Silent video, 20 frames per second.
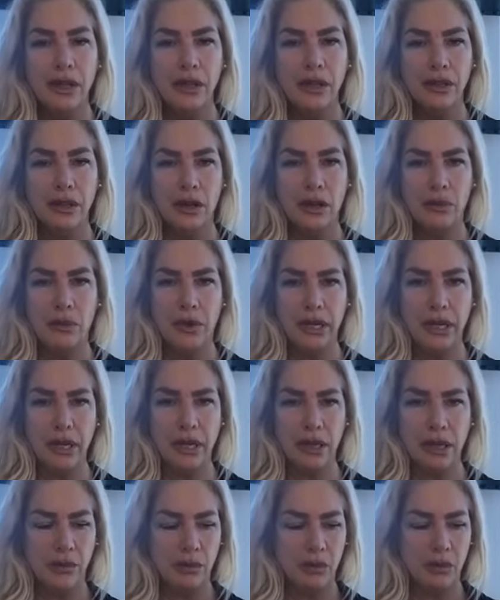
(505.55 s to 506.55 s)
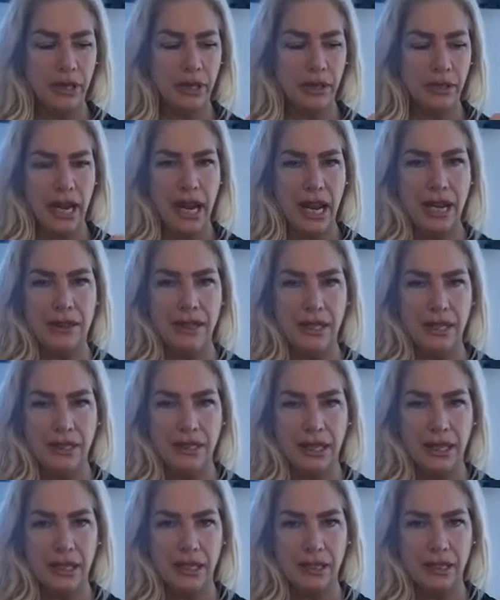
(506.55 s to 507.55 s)
So we take these
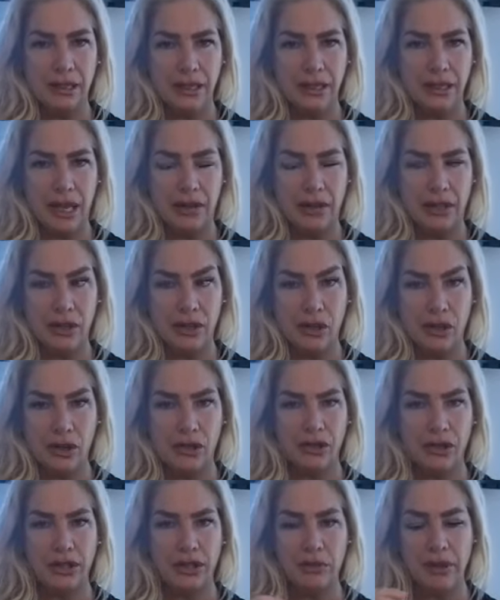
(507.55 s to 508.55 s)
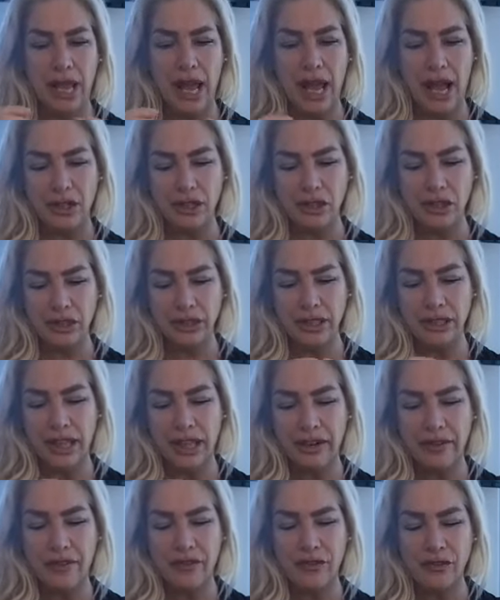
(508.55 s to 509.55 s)
things, these hurts, and we actually
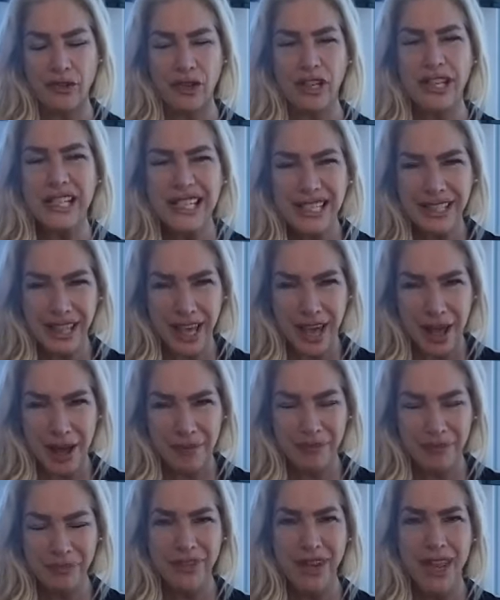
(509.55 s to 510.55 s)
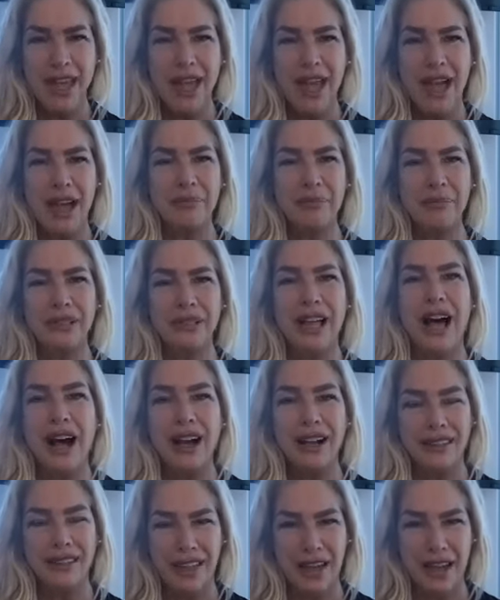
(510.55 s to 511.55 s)
like freeze them and
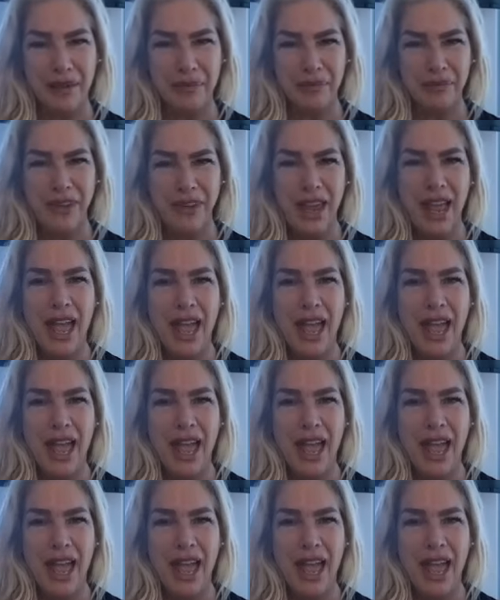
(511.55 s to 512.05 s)
block them